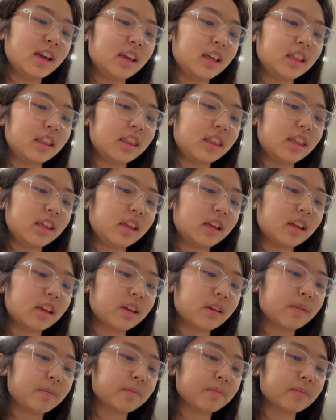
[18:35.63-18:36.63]
the
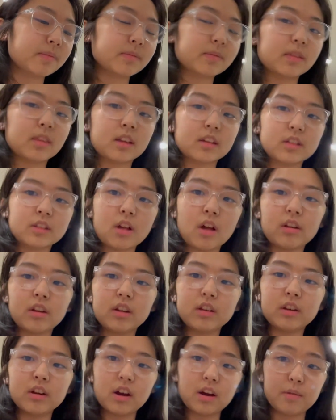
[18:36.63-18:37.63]

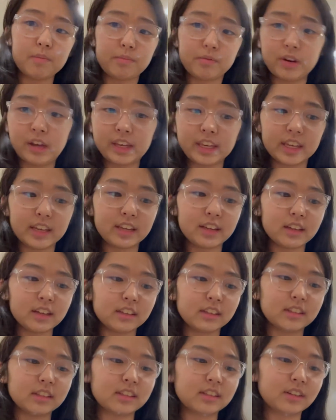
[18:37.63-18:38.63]
solid are breaking,
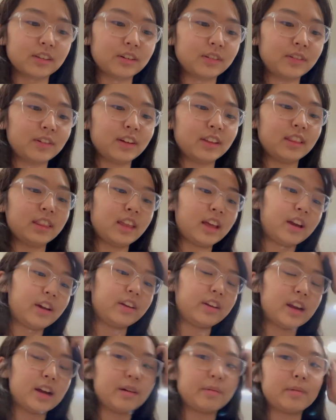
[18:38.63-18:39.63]
so they are
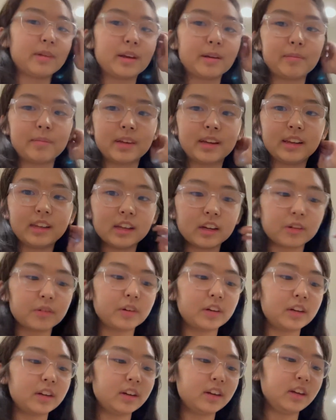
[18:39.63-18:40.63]
now becoming a
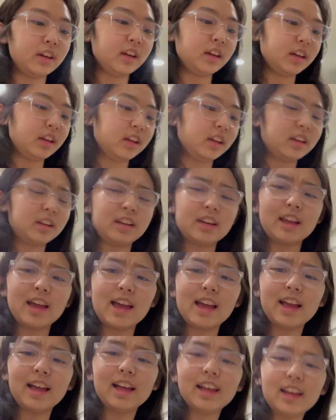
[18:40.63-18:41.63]
liquid. And
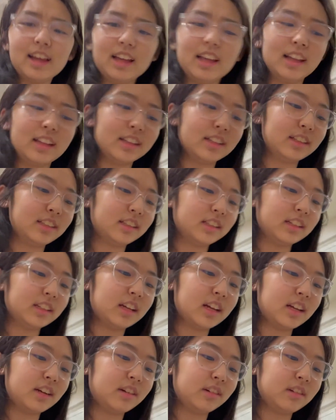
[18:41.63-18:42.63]
I
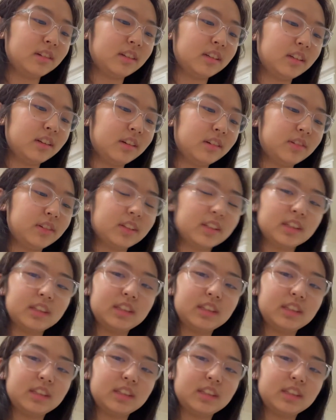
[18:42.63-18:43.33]
don't know if you can